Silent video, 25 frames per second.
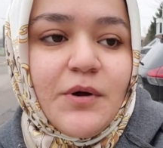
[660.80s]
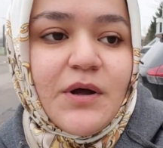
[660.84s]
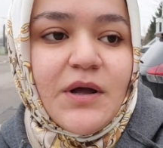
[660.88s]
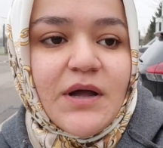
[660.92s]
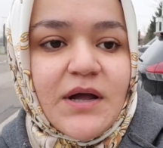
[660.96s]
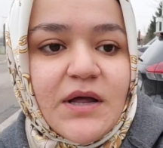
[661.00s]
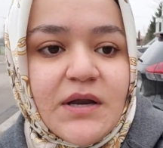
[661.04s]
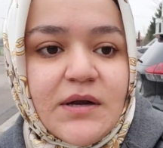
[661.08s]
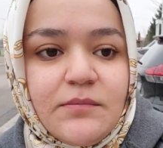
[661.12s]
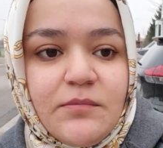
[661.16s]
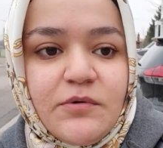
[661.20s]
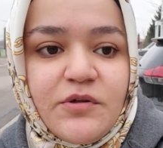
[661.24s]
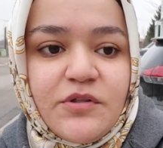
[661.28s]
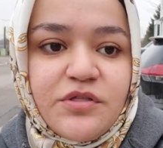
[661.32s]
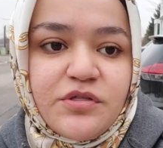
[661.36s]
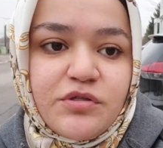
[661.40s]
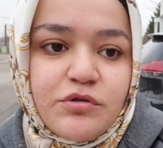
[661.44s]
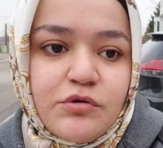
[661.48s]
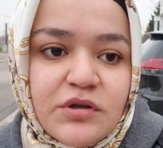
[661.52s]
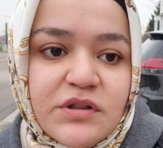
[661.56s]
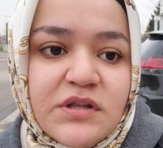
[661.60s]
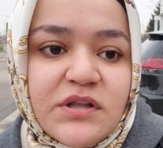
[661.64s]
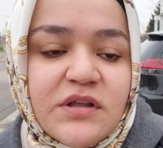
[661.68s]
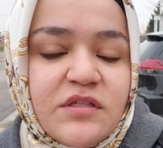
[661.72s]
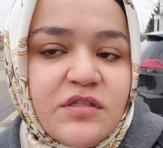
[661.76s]
with animals.
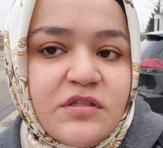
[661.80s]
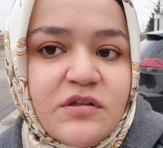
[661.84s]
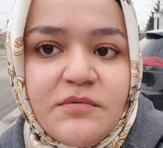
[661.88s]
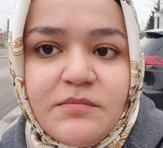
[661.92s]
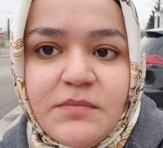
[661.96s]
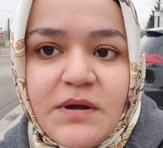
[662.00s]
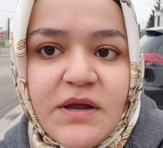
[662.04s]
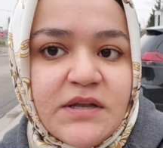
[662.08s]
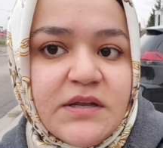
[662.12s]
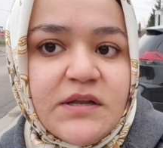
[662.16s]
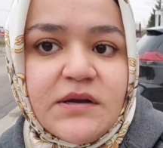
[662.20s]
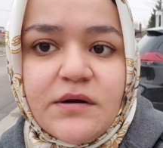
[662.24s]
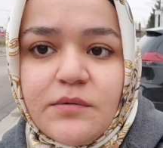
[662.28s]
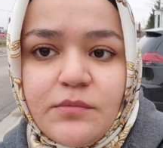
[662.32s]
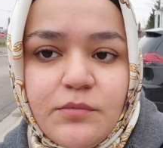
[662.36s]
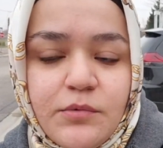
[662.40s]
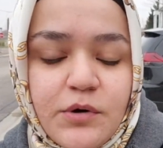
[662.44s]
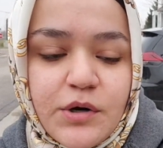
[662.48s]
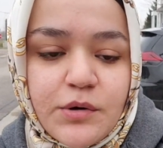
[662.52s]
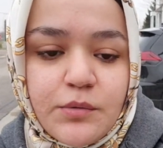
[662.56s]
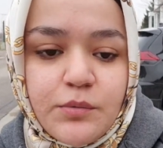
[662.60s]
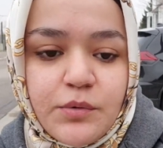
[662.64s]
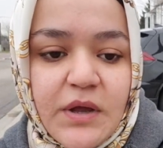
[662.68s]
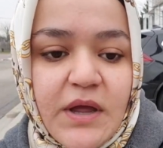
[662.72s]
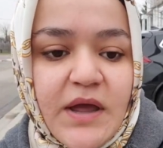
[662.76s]
So this term I didn't
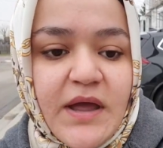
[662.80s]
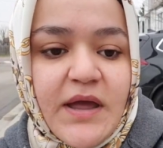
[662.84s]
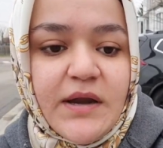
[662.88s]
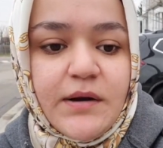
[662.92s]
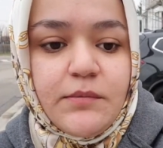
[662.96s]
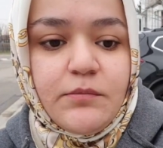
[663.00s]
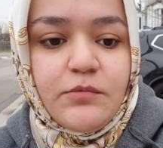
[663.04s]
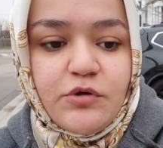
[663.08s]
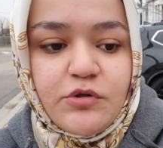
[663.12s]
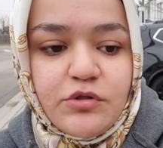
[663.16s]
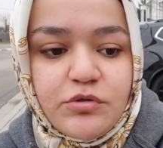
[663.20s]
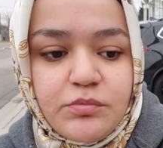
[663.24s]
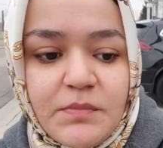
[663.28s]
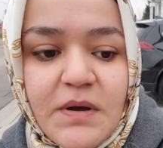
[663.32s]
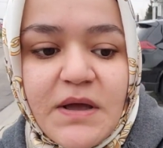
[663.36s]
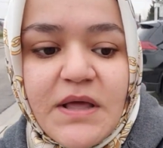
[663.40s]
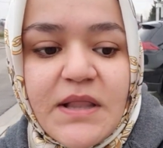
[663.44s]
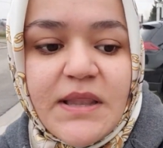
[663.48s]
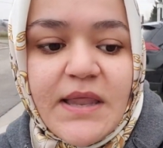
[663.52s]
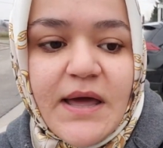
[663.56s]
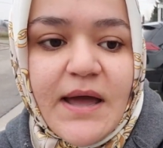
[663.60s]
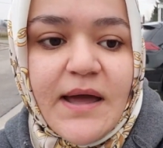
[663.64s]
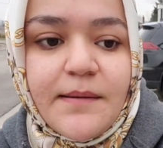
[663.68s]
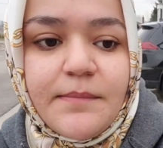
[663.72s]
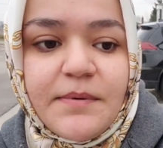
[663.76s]
work with animals. My
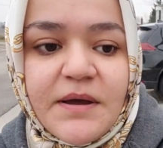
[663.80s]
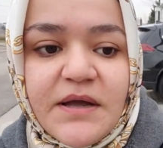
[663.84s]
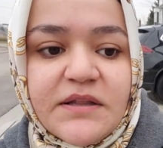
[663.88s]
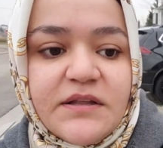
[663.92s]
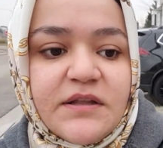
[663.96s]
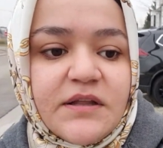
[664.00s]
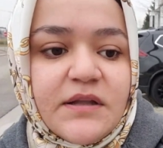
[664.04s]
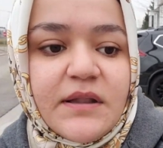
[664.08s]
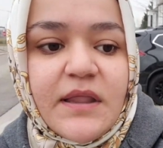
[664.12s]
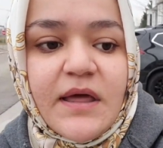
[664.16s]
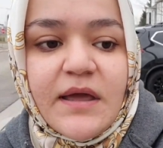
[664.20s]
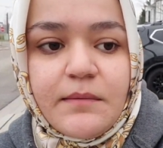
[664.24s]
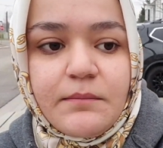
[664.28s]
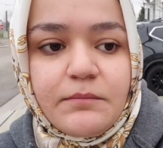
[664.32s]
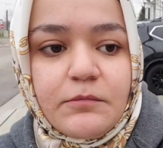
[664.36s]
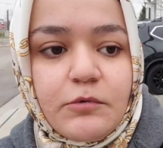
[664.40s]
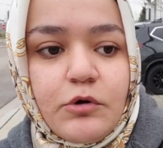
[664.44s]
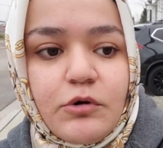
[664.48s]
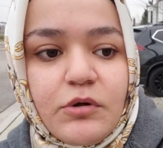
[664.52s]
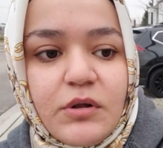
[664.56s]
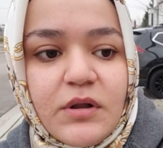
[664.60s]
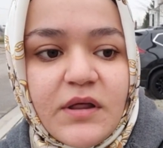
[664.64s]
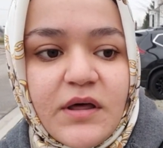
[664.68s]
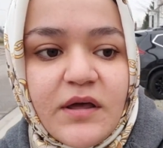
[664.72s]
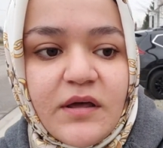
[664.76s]
lab, I did like
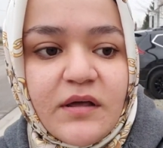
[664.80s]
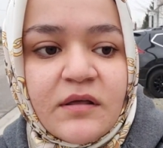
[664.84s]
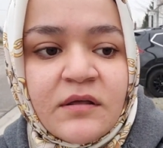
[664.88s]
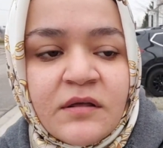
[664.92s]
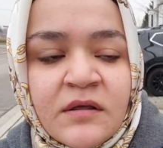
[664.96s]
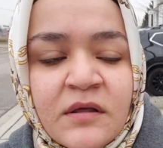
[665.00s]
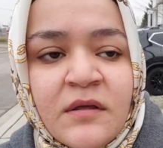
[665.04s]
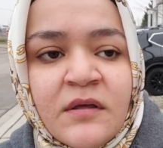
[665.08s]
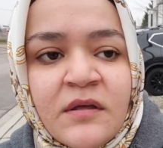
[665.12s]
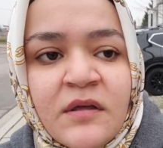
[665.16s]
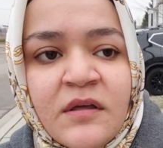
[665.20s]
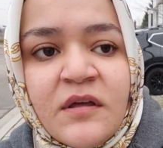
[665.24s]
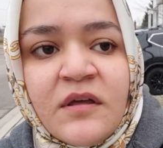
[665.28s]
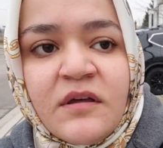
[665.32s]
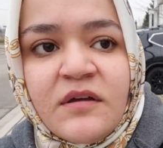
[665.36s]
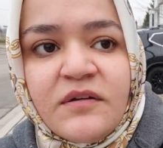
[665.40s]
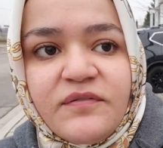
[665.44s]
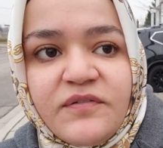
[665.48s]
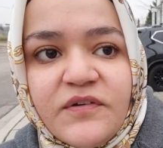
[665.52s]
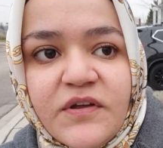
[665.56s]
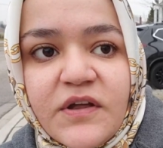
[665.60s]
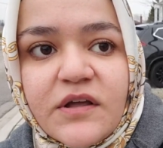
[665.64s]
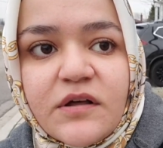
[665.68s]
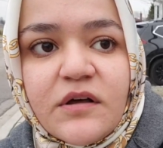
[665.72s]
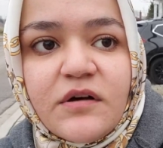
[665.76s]
more like
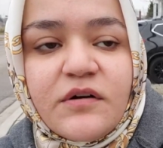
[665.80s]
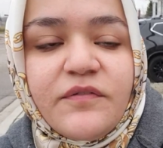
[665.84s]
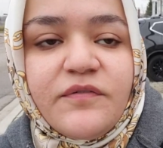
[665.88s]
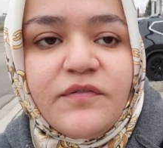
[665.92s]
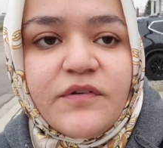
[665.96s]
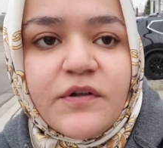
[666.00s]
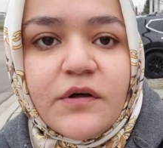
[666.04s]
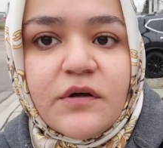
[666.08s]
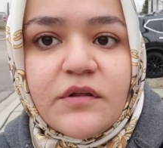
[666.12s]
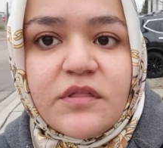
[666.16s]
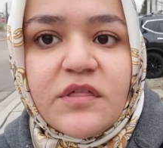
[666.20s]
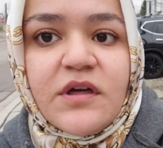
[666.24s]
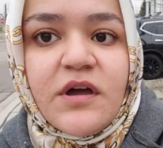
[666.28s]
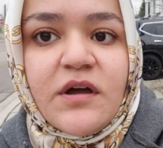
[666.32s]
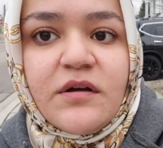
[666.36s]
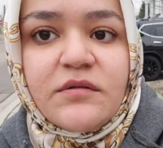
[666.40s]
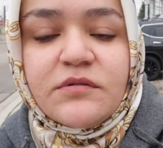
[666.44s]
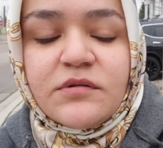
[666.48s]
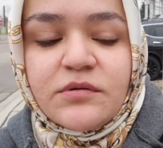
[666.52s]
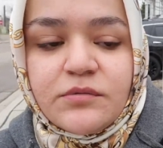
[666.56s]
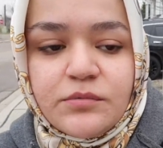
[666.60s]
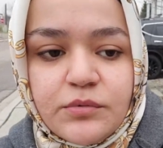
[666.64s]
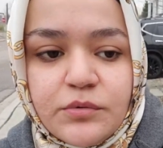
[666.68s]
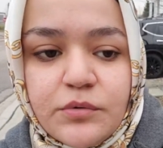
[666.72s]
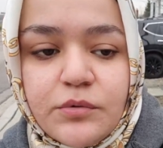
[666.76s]
fecal floats, how
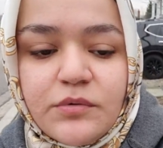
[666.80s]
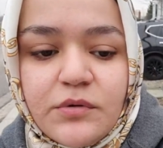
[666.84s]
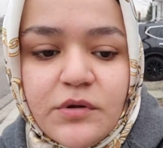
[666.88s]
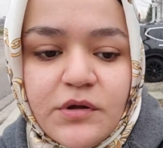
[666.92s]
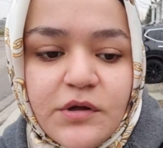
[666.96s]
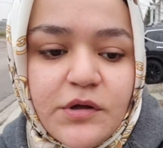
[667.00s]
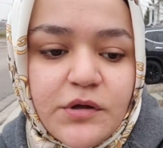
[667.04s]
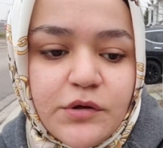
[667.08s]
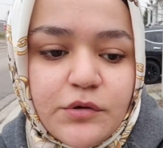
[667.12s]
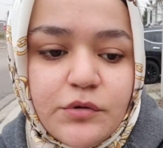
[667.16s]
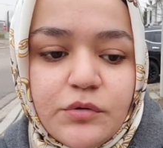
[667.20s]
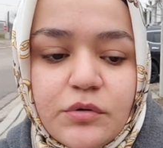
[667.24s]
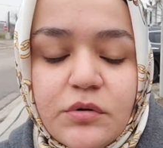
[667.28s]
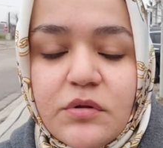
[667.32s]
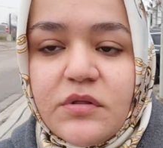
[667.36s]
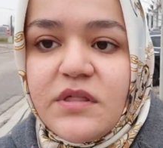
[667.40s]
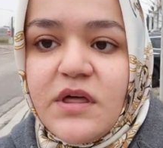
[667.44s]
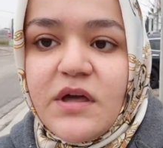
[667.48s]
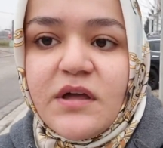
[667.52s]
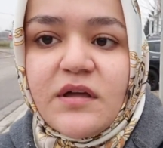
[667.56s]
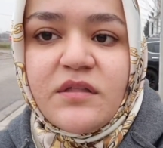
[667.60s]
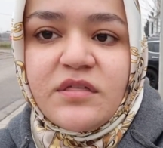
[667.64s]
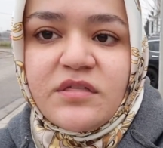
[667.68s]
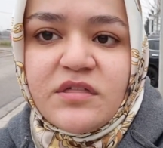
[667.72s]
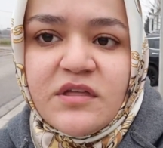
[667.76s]
to use
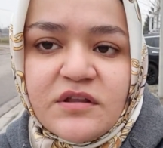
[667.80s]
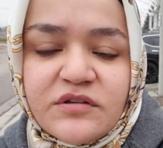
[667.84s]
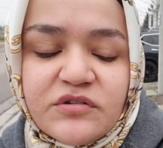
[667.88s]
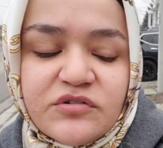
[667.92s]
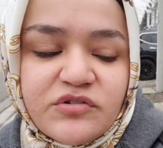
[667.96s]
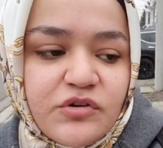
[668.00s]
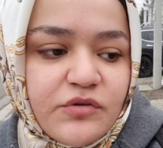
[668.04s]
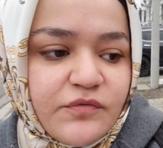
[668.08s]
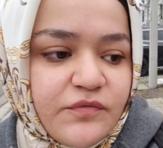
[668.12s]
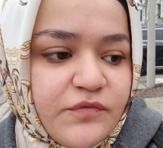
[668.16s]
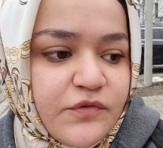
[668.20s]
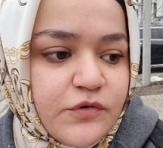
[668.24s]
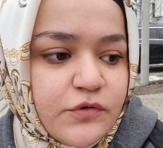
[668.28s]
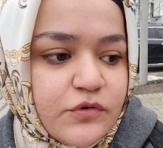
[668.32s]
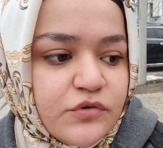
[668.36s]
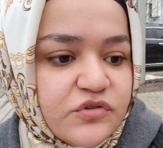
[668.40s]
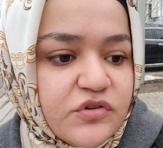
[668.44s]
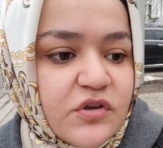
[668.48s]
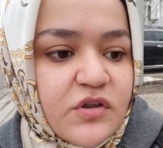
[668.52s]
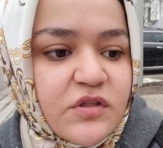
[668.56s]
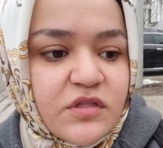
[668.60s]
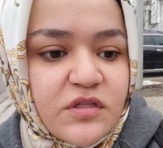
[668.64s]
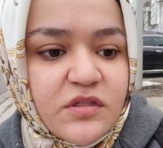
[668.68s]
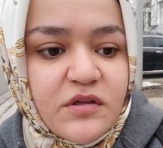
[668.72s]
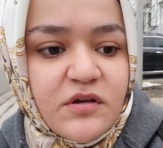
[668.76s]
like a centrifuge
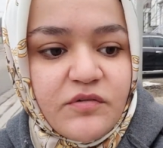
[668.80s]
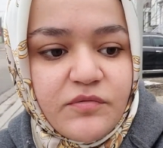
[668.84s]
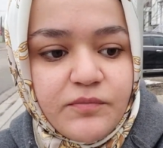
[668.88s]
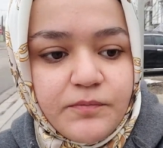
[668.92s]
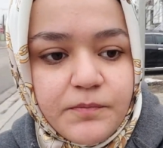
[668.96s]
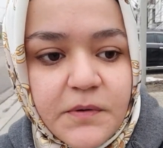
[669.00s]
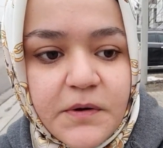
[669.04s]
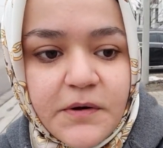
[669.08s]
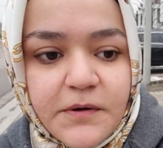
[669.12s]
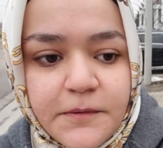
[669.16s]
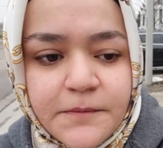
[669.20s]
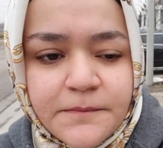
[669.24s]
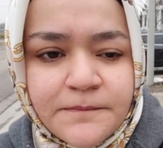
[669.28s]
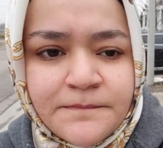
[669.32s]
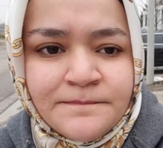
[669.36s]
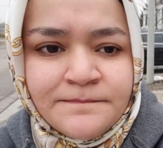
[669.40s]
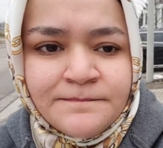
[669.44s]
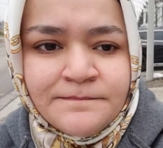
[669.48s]
and stuff, but